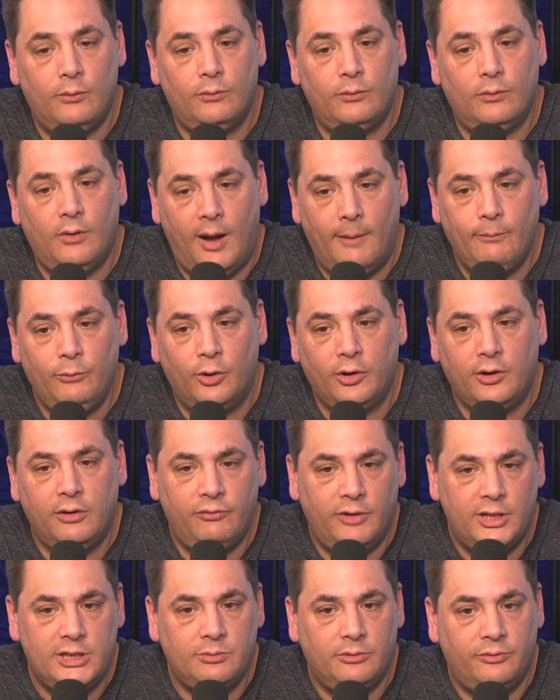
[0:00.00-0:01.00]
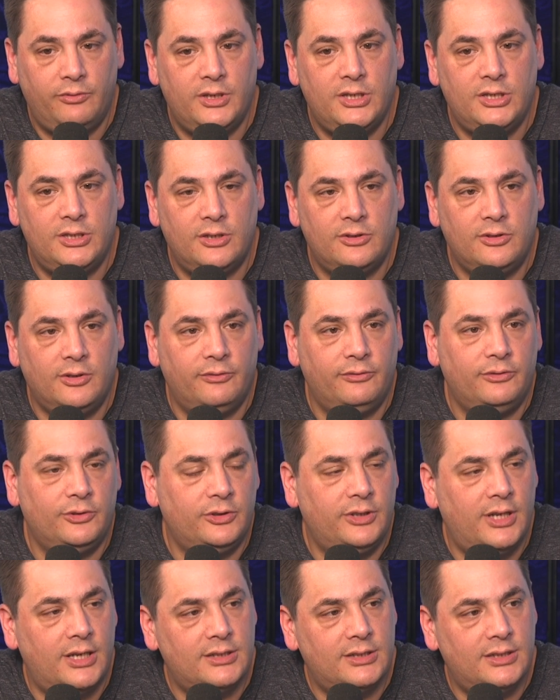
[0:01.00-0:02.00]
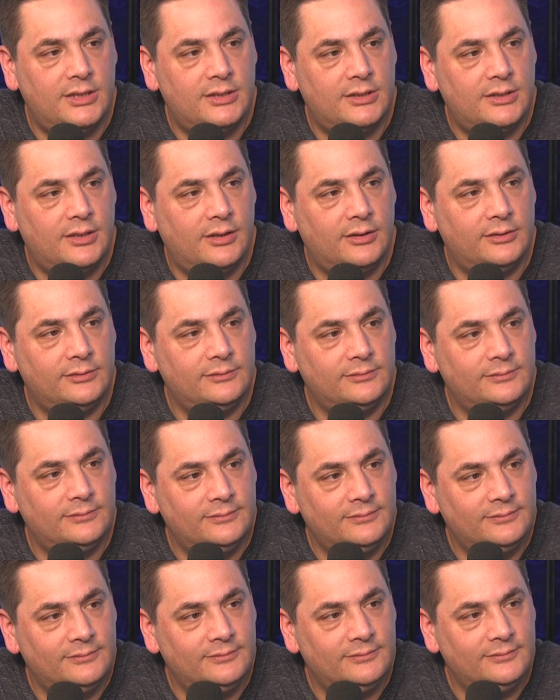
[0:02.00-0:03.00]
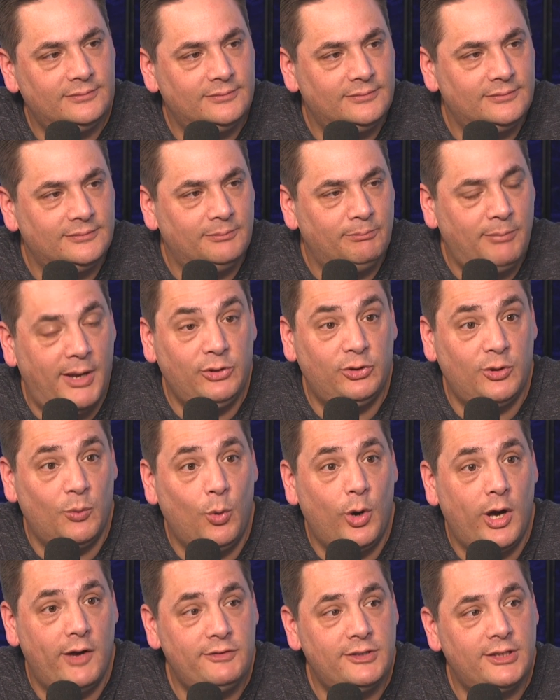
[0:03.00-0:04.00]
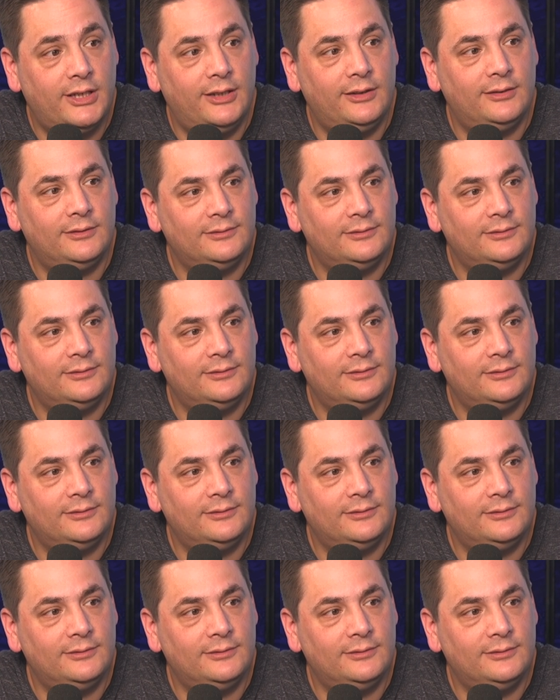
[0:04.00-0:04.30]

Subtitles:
I'm not convinced we'll finish in the top 4 next season, though. Based on what I've seen.